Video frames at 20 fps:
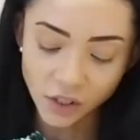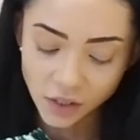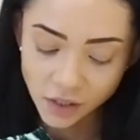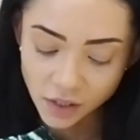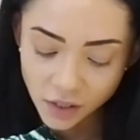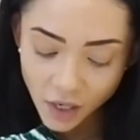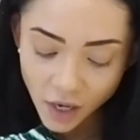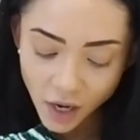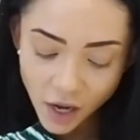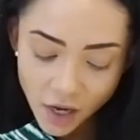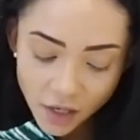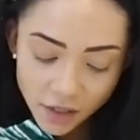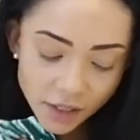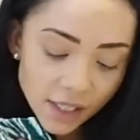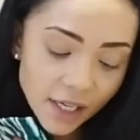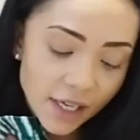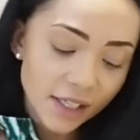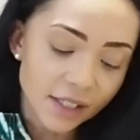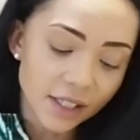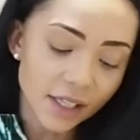skirt.
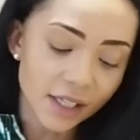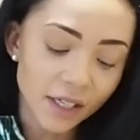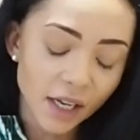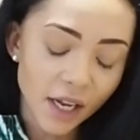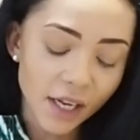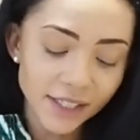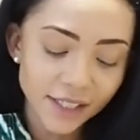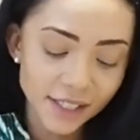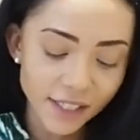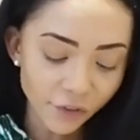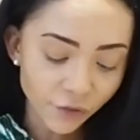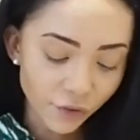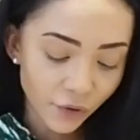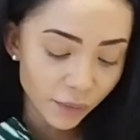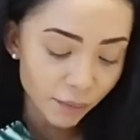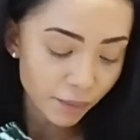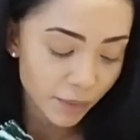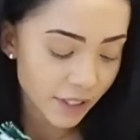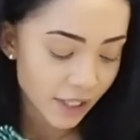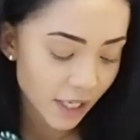It's a
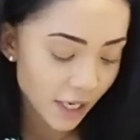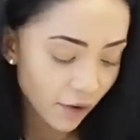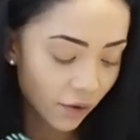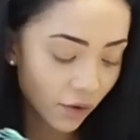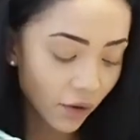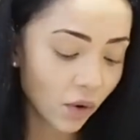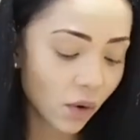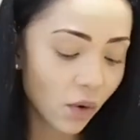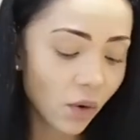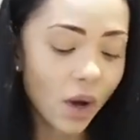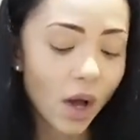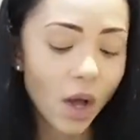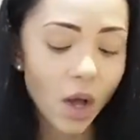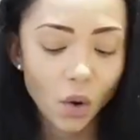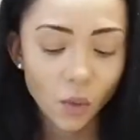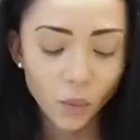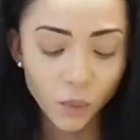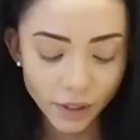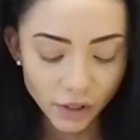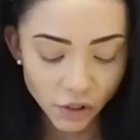different material,
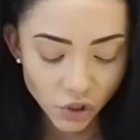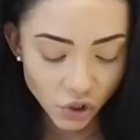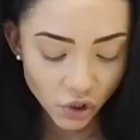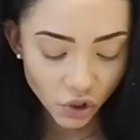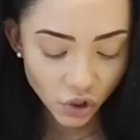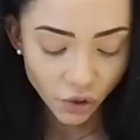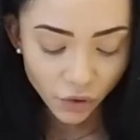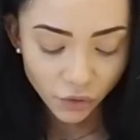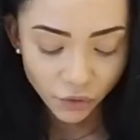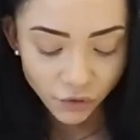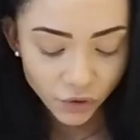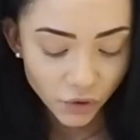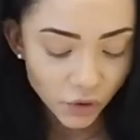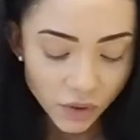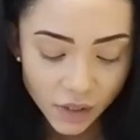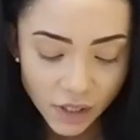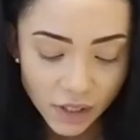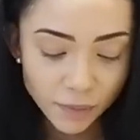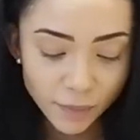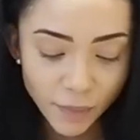which
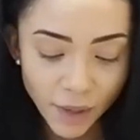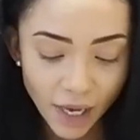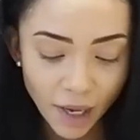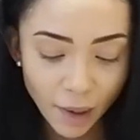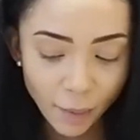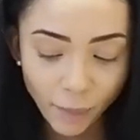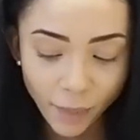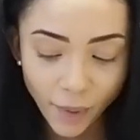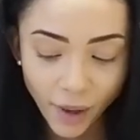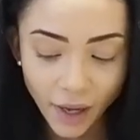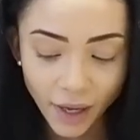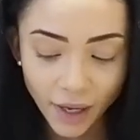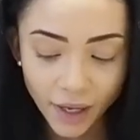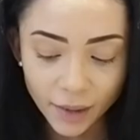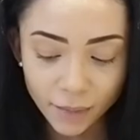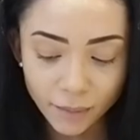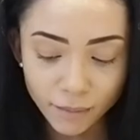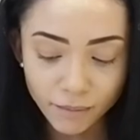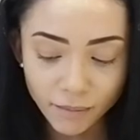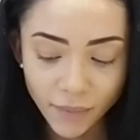confuses me, but
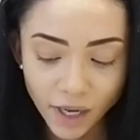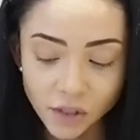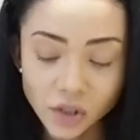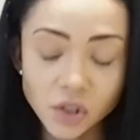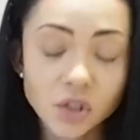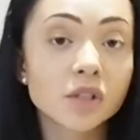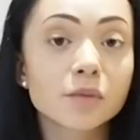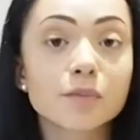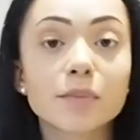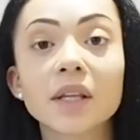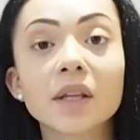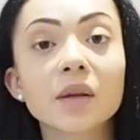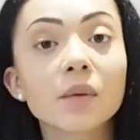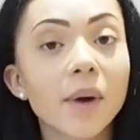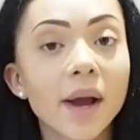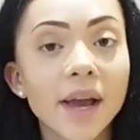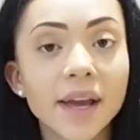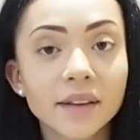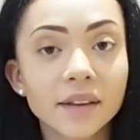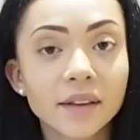it must just be the
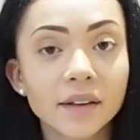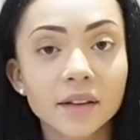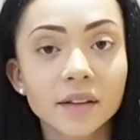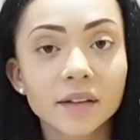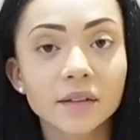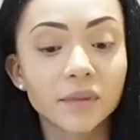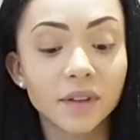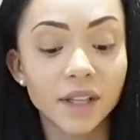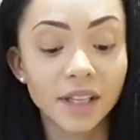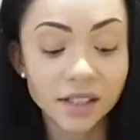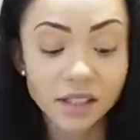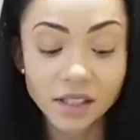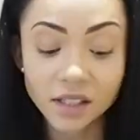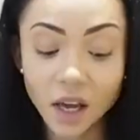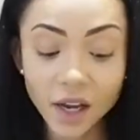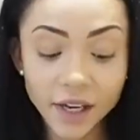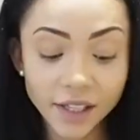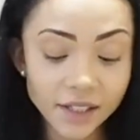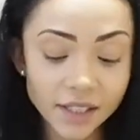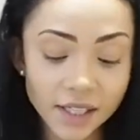way that they
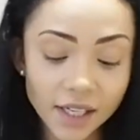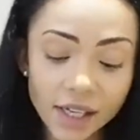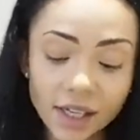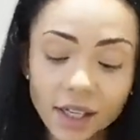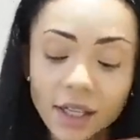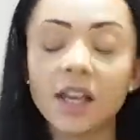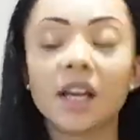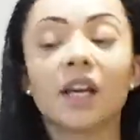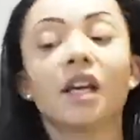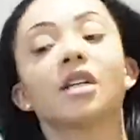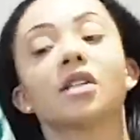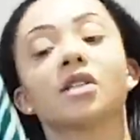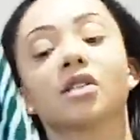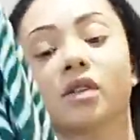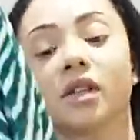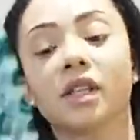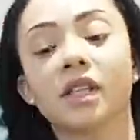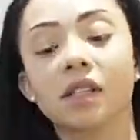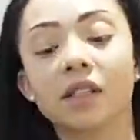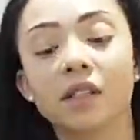designed it. So
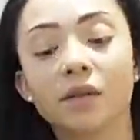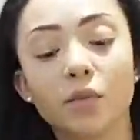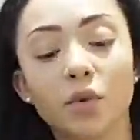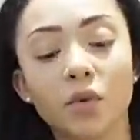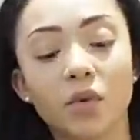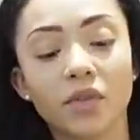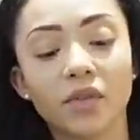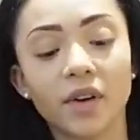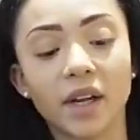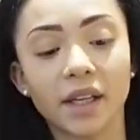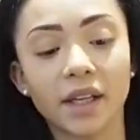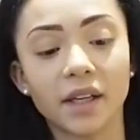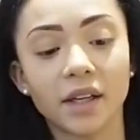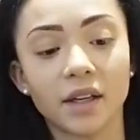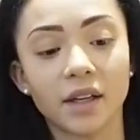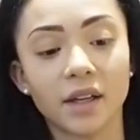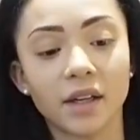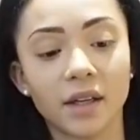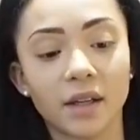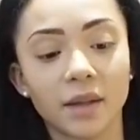this is more of like
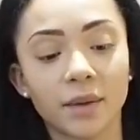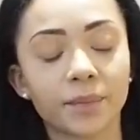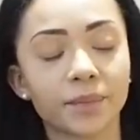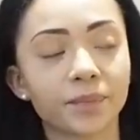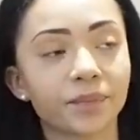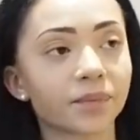a,